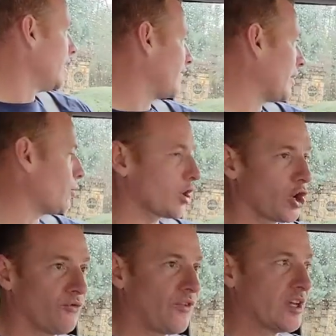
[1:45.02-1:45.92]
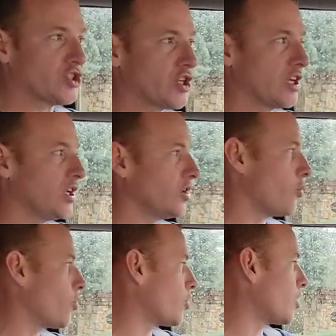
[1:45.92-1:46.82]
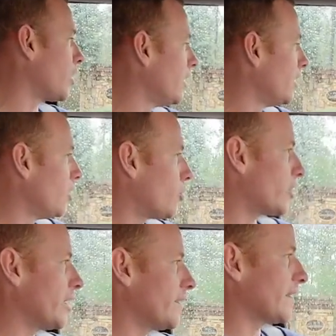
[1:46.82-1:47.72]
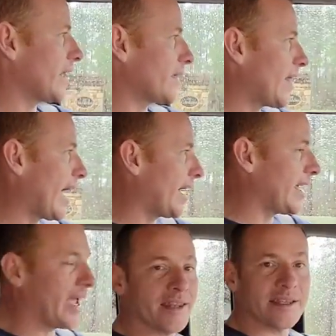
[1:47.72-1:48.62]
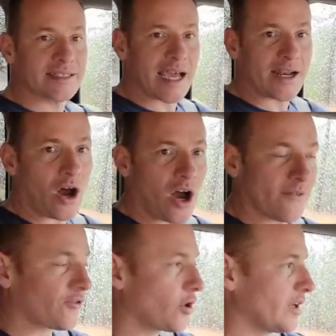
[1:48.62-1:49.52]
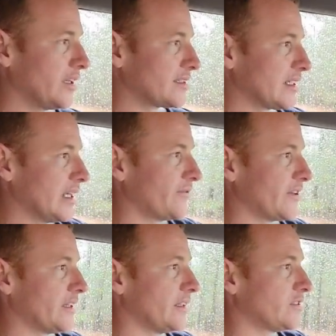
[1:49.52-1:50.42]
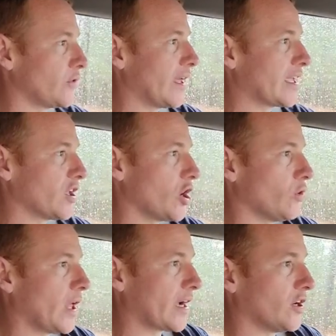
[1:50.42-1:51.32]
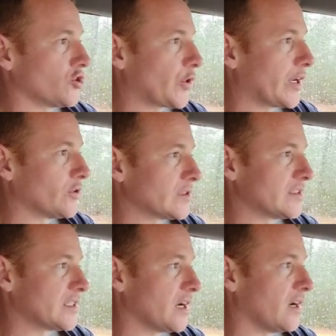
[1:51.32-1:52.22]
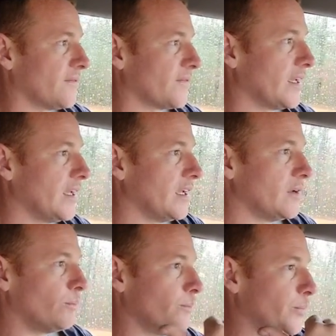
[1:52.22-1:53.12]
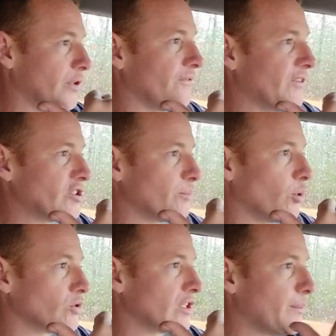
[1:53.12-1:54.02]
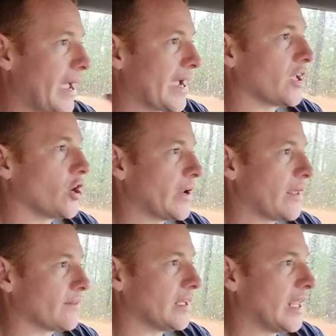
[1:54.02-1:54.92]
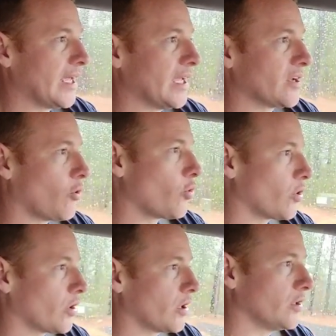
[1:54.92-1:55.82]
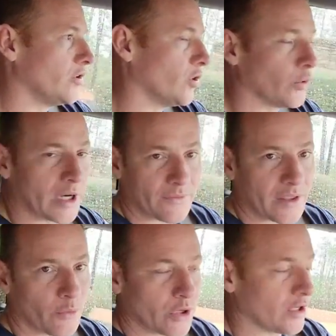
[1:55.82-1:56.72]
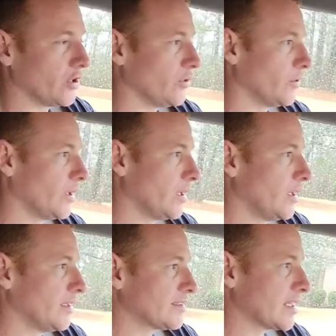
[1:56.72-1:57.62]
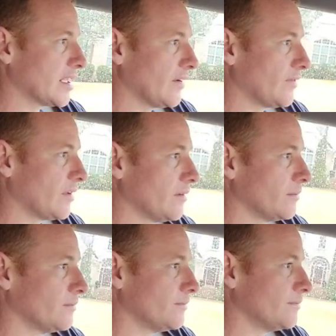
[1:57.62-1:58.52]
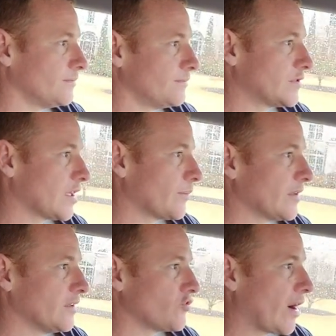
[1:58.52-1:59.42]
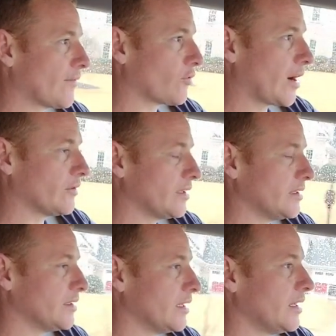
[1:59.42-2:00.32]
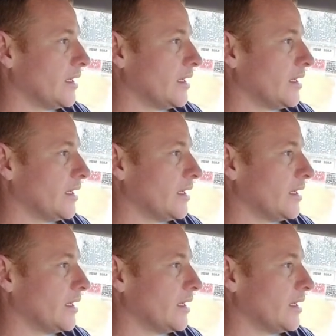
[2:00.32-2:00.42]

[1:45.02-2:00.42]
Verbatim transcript: if they wanna go fishing or or anything like that. And it's kind of off-roady, it's lifted so they can go like on trails and stuff, put the fishing poles in the back and go down to the lake or, you know, whatever they want to do. It's going to give them something to drive around in.